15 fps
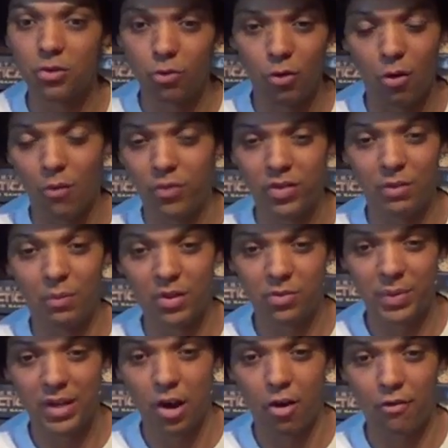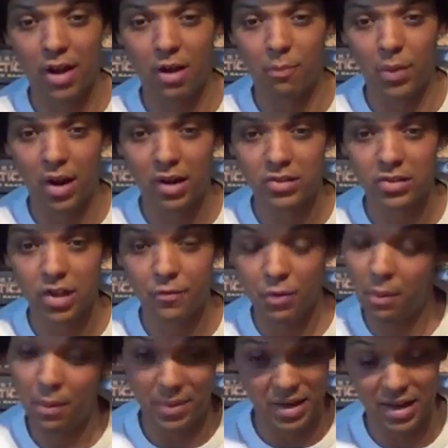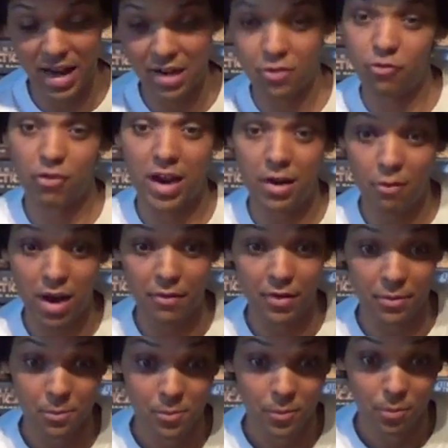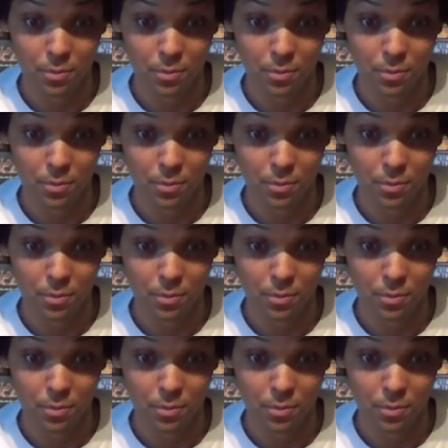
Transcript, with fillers: who obviously must be going around buying stuff. He might be a collector trade or whatever.